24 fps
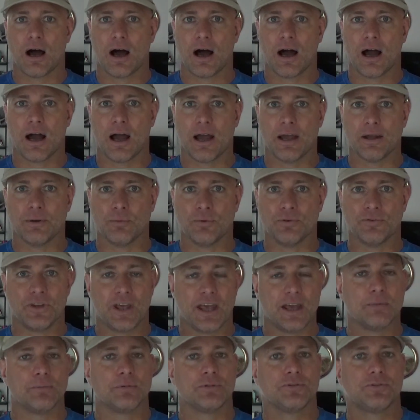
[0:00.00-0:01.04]
I was
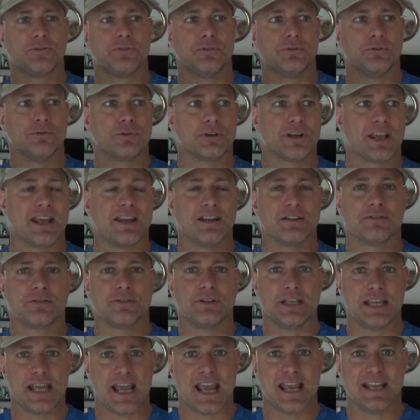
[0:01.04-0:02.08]
able to get into
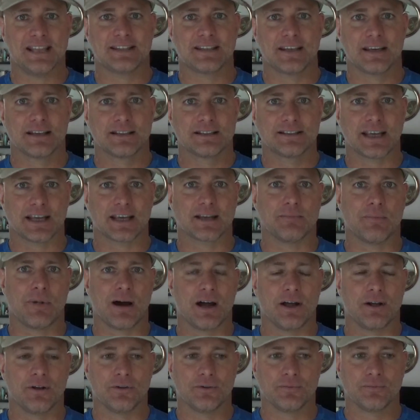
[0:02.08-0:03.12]
the 8-second
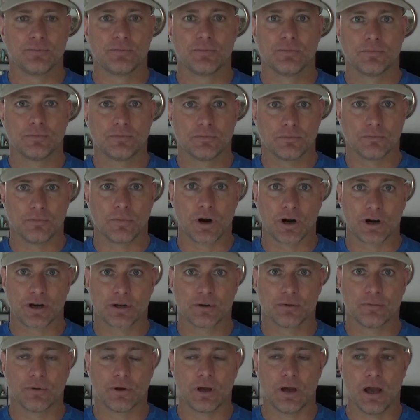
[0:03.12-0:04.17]
mile mark.
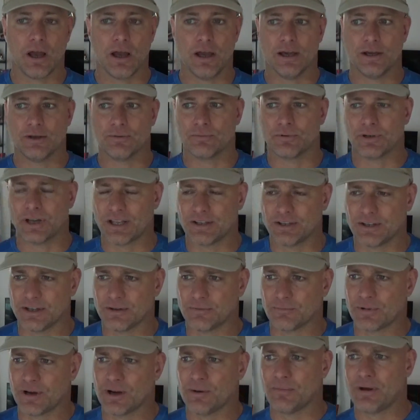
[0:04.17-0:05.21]
And when I
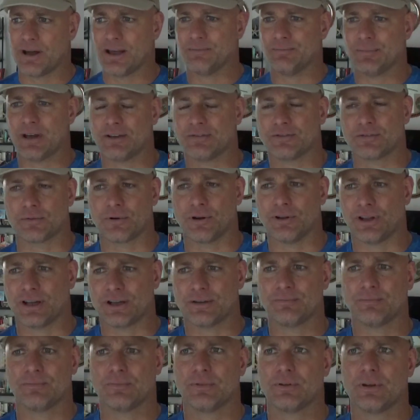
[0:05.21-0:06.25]
used to run
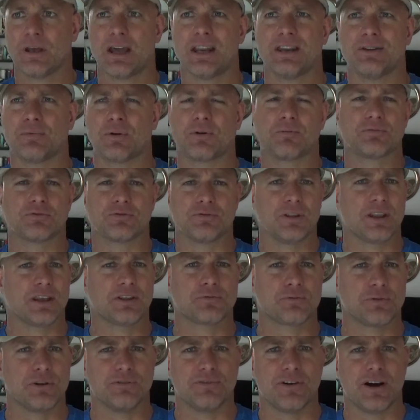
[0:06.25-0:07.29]
like anywhere between like
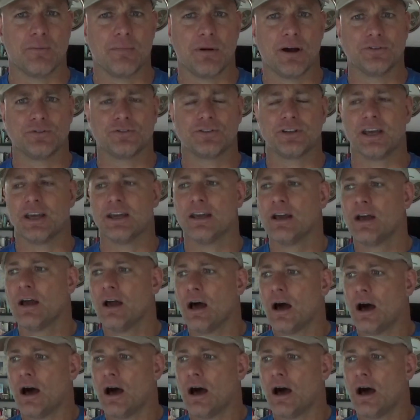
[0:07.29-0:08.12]
3 to 5 miles a day.